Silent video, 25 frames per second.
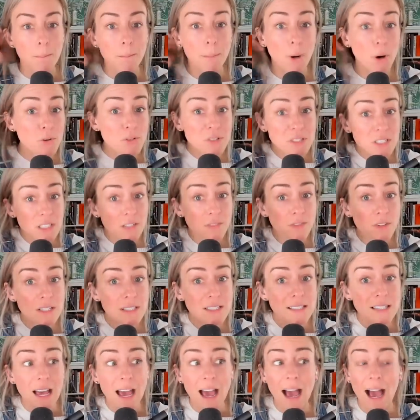Most of
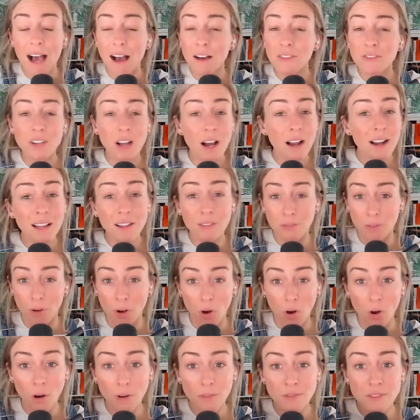us have not
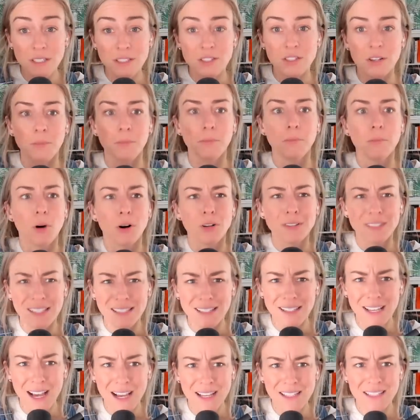evolved to
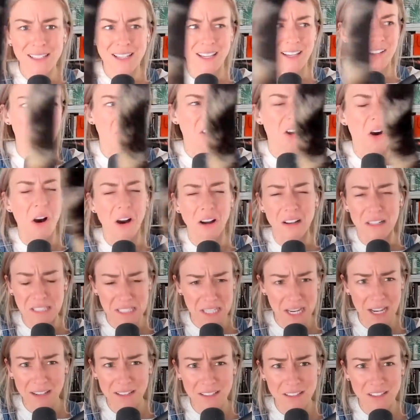multitask and
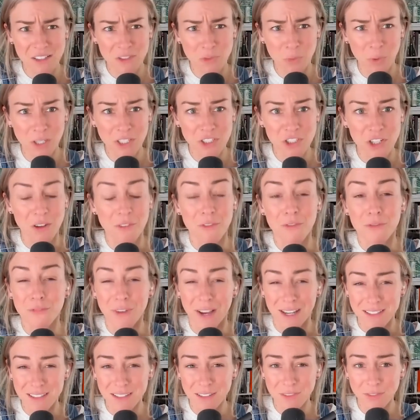context switch
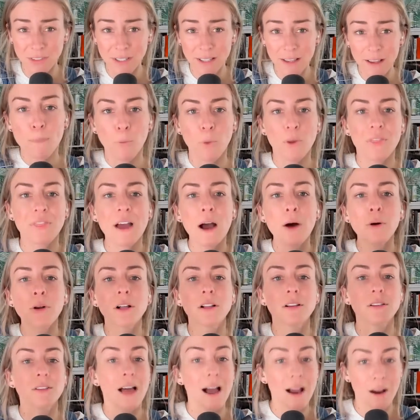effectively without
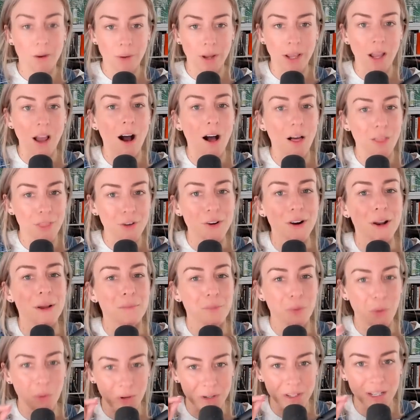allowing other
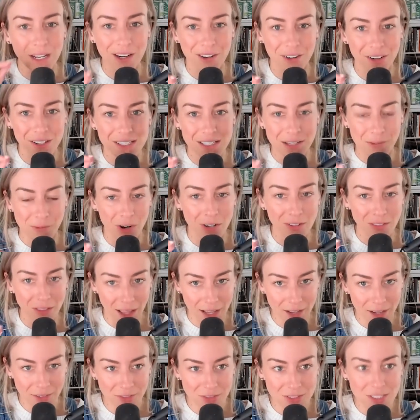important areas of our
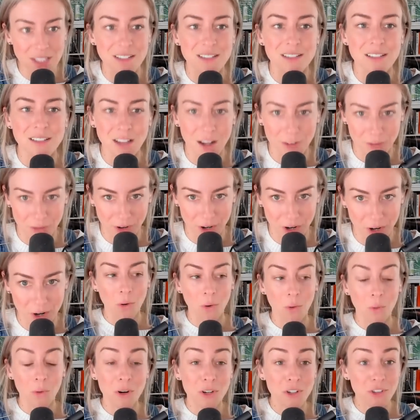life to suffer
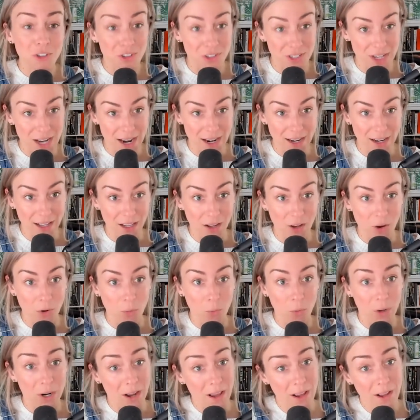or creating
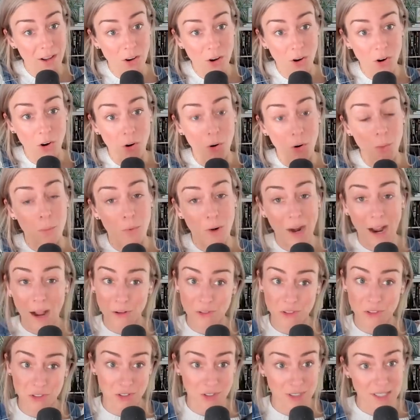what I call
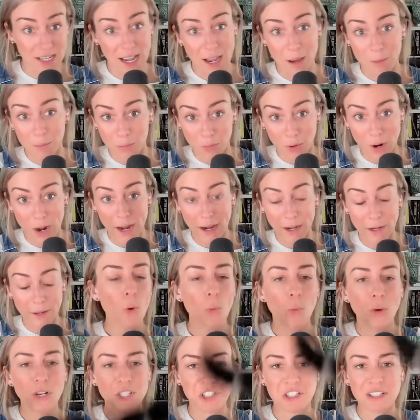browser tab brain,
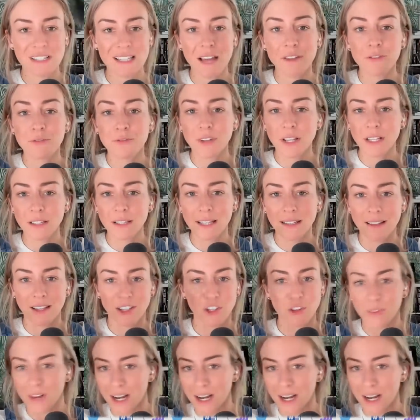which is that feeling like you've